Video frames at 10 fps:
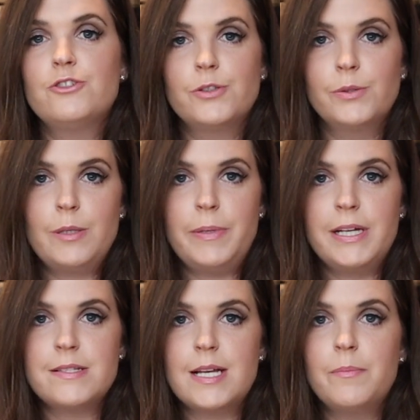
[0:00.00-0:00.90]
truly
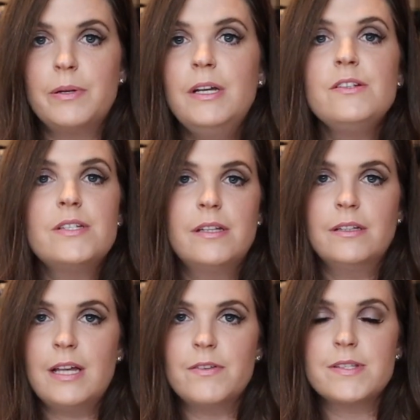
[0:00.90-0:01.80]
picks up to the
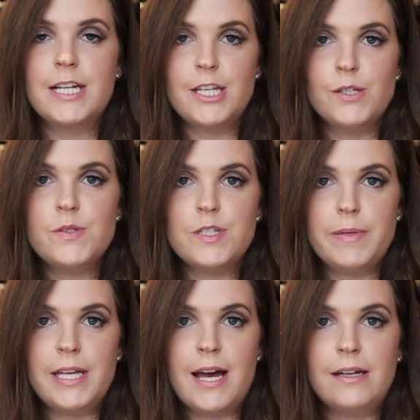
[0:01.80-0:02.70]
levels that it used to
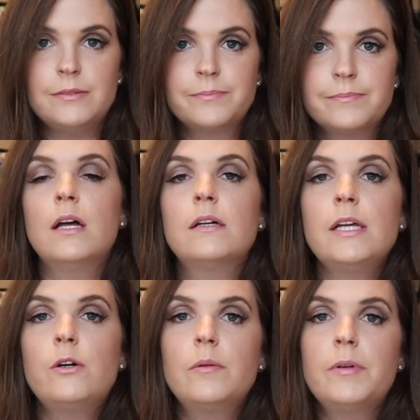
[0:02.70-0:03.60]
be at.
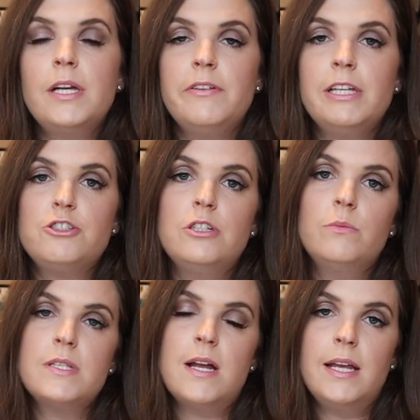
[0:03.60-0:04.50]
Luckily, corporate aviation
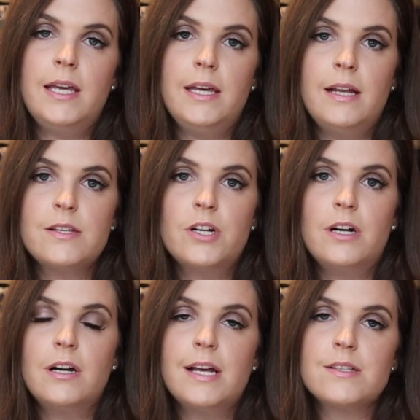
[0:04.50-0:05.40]
was not hit as
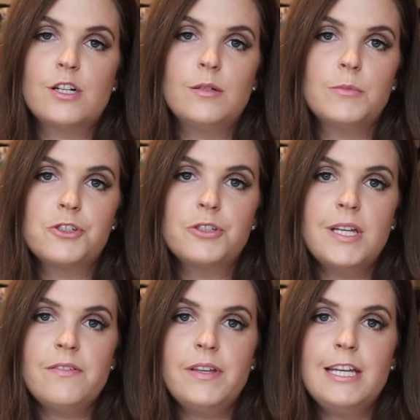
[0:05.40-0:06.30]
hard as commercial
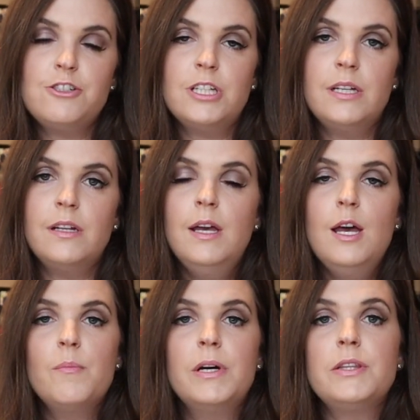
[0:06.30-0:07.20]
aviation,
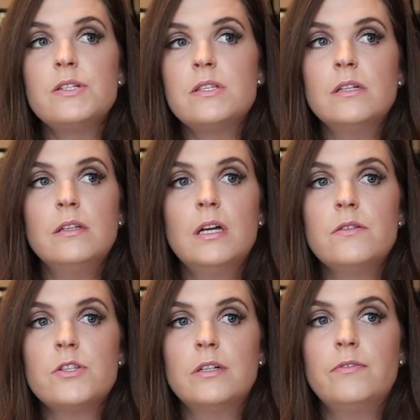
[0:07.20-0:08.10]
but there's still a lot
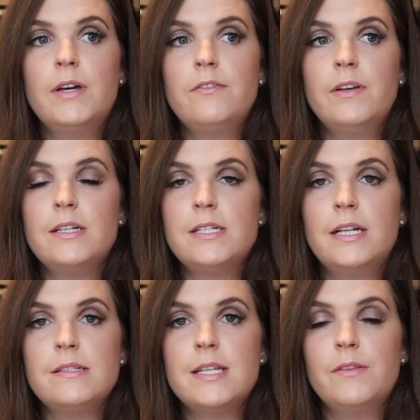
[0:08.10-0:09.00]
of certified flight
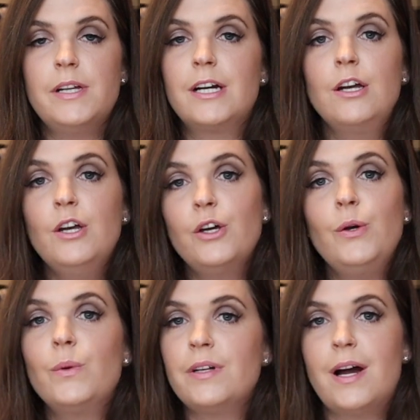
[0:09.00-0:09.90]
attendants out there
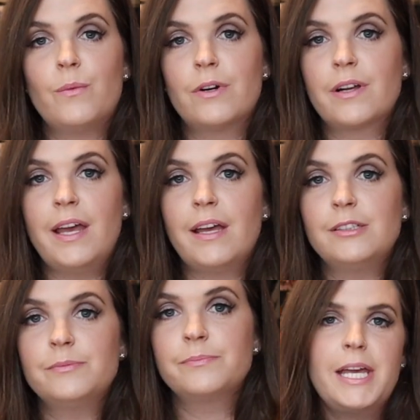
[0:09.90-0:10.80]
who are not
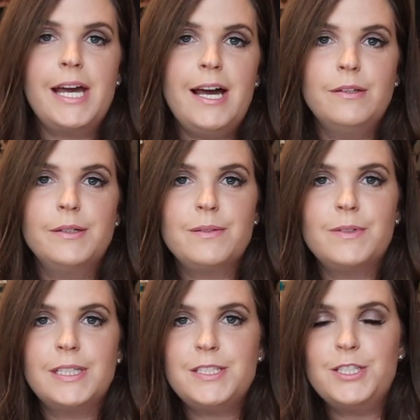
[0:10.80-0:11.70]
working. My cat Logan
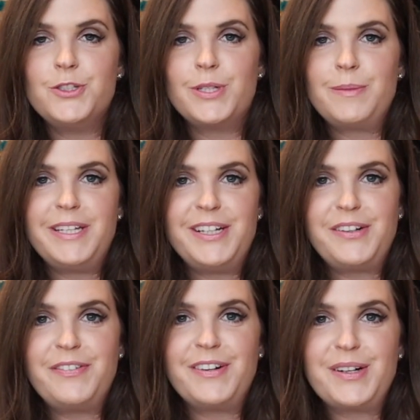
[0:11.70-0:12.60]
wanted to join me
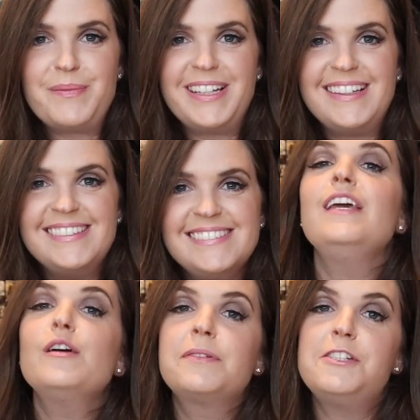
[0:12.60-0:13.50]
here for a minute.
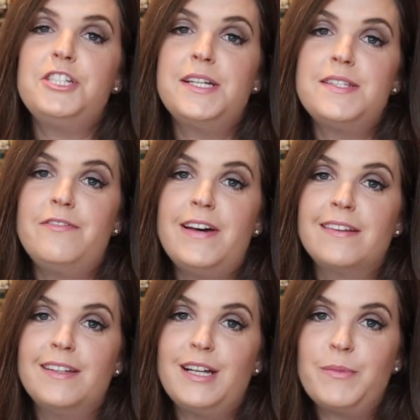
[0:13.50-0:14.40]
He appreciates the
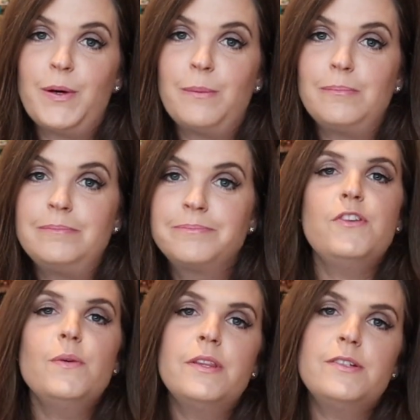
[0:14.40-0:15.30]
fact that I'm home. A
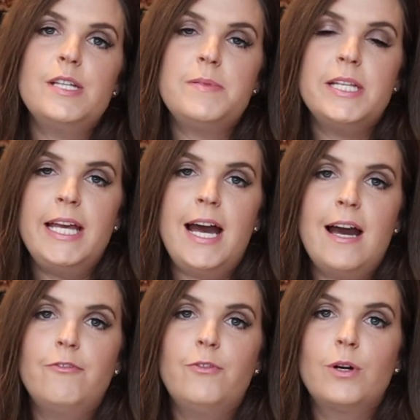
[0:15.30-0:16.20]
few other tips that I
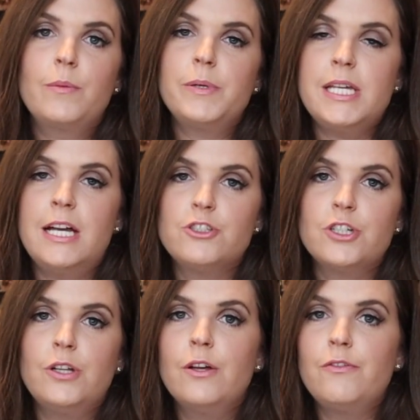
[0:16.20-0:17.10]
have for
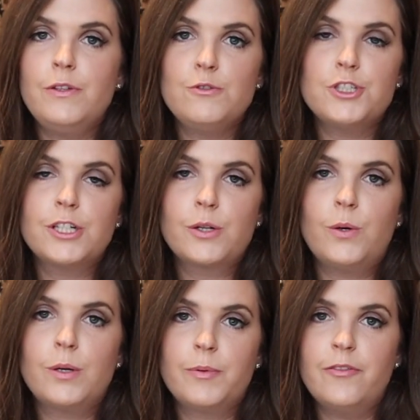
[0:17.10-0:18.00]
potential future
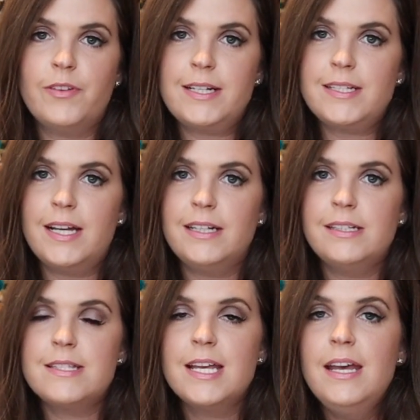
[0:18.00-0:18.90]
corporate flight attendants